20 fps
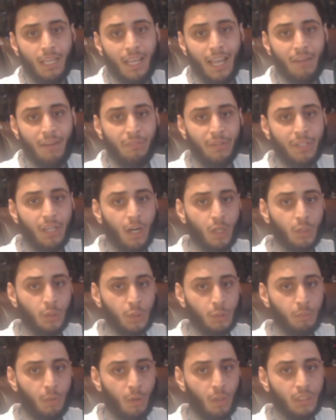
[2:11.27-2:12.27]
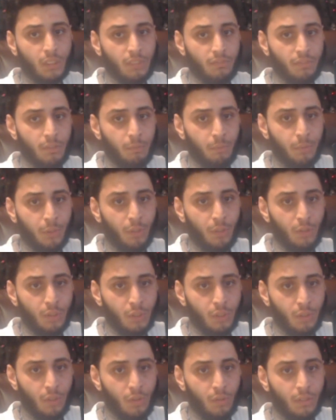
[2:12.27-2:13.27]
Every 100 parts of the pure
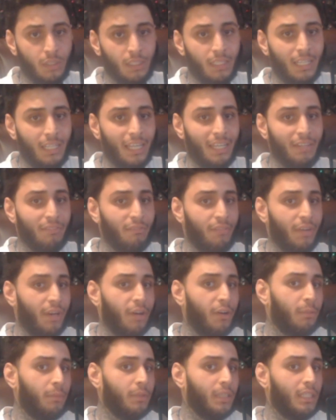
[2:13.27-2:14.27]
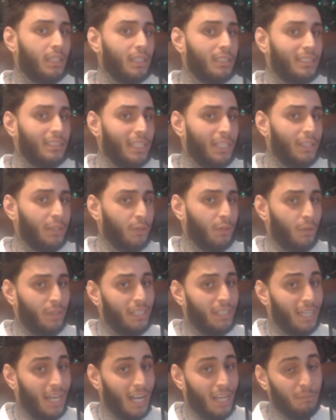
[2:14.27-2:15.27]
salt invariably contain
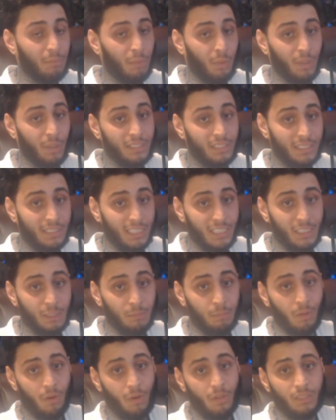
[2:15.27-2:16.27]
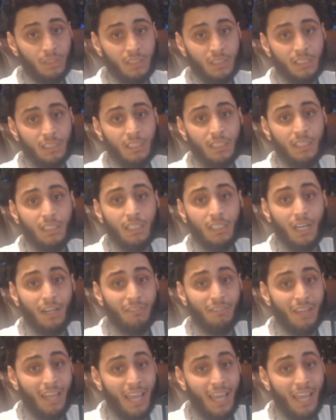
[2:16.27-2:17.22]
39.6 parts of